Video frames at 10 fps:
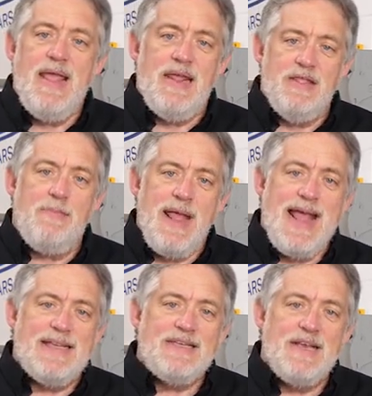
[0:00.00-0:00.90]
In the
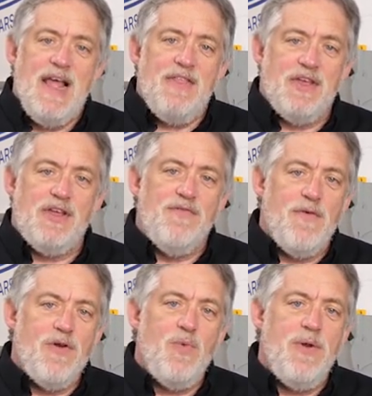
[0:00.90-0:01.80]
past, the
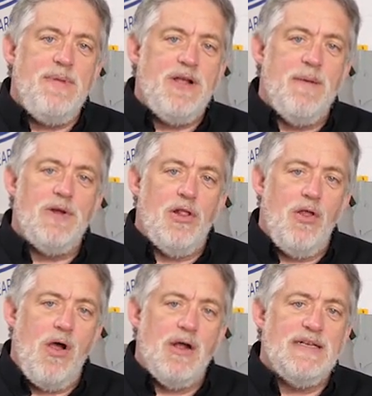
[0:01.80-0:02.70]
converter would become
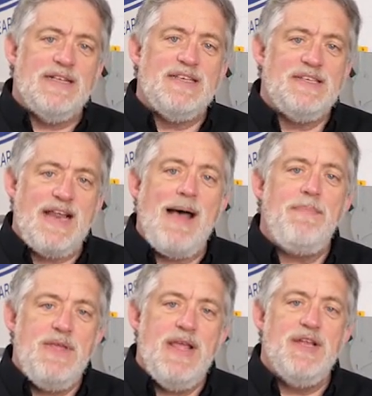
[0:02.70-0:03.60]
clogged and
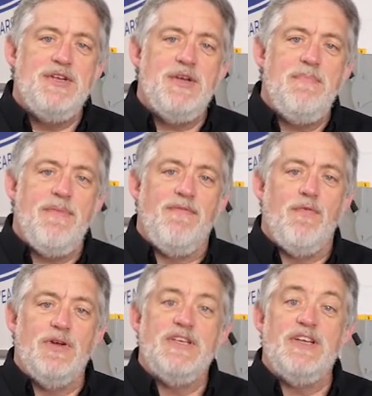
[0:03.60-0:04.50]
stop the engine
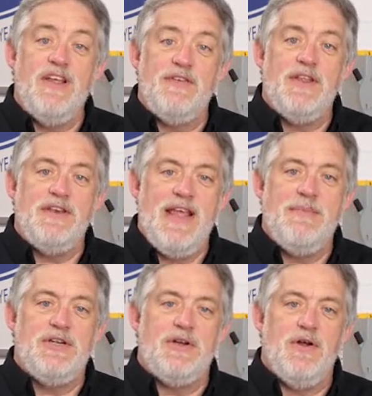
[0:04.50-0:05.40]
before significant
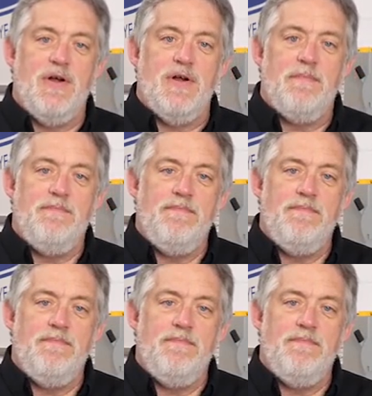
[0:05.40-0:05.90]
damage occurred.